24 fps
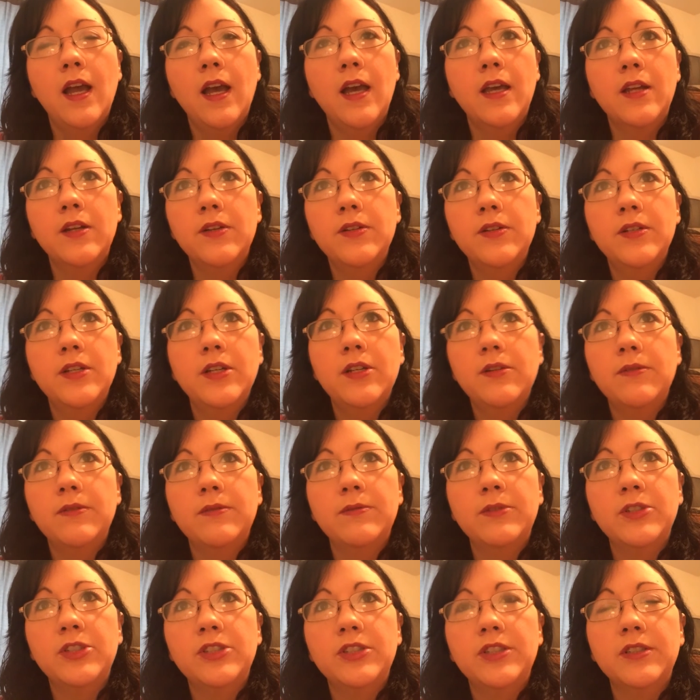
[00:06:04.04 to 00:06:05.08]
I don't know it
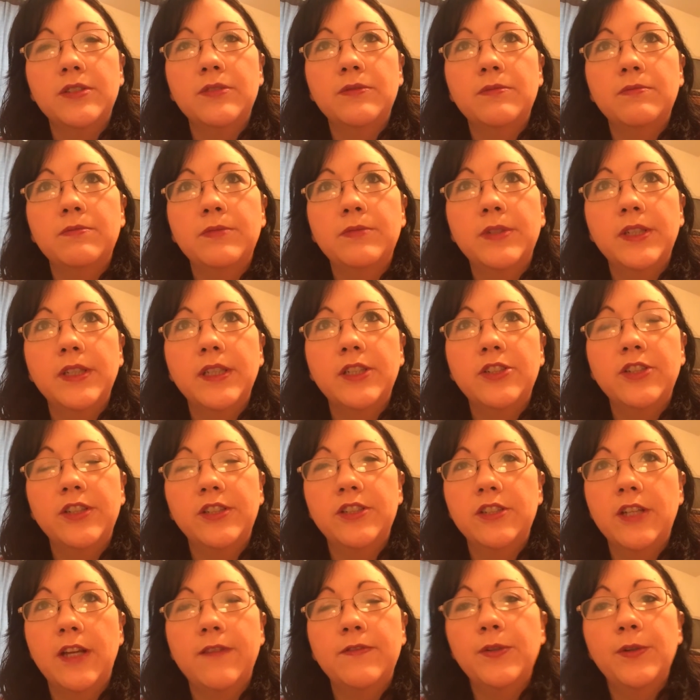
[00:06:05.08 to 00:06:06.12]
was just really
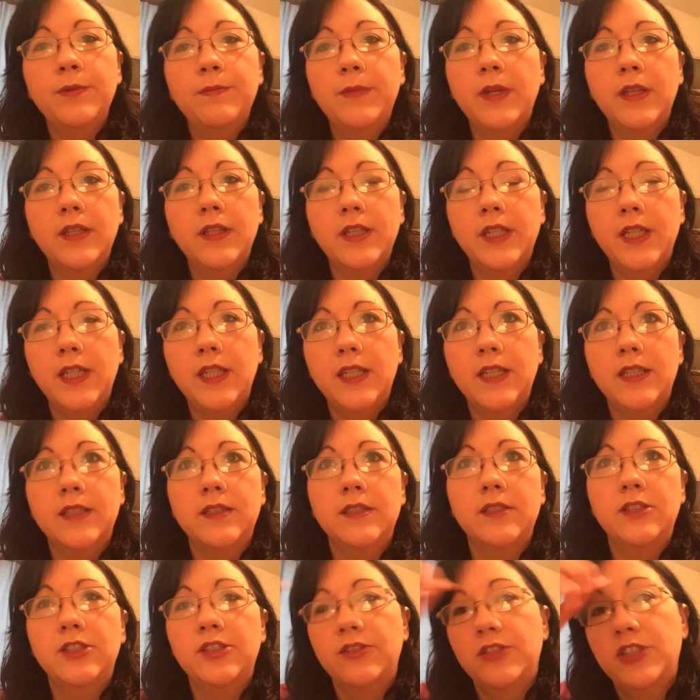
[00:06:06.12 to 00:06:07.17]
strange and I've told Melody
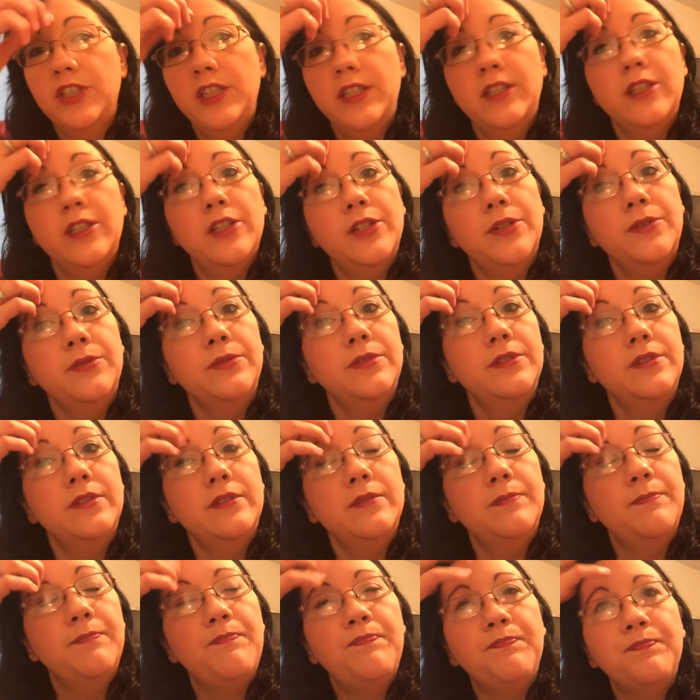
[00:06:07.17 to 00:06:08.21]
this and so she knows